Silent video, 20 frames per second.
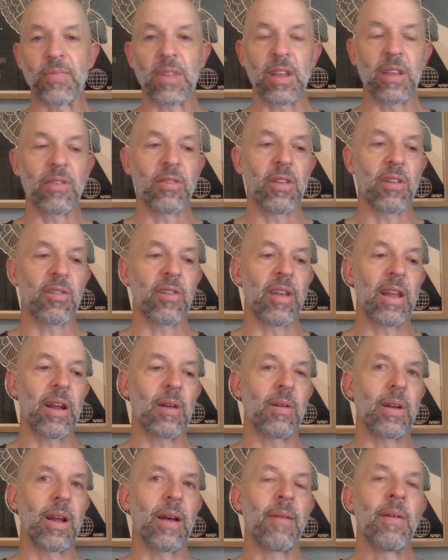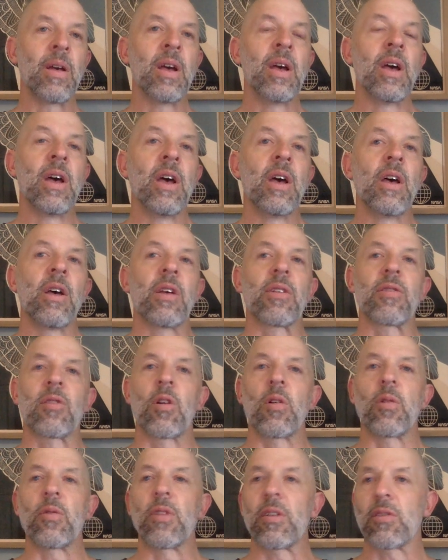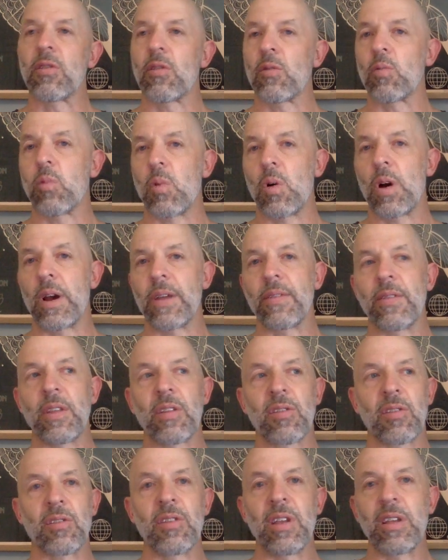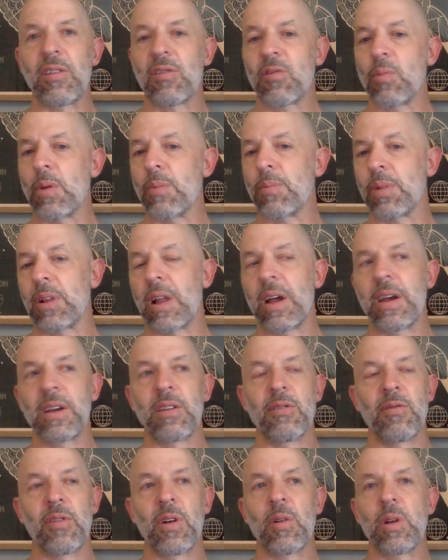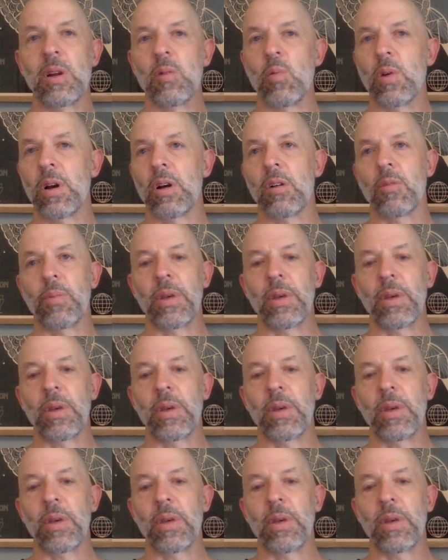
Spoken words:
in this area. So this is why this needs to be played very well,